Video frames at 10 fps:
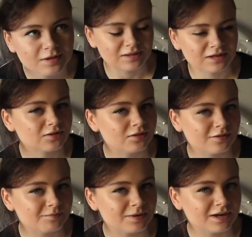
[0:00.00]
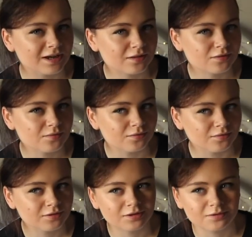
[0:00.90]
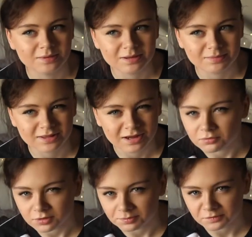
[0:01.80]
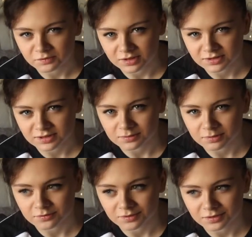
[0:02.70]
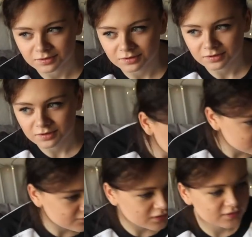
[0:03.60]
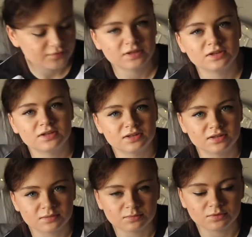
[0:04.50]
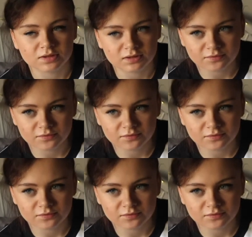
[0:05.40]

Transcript: That couldn't have been next door, so maybe that was my first sleepover. What was the first thing you did this morning?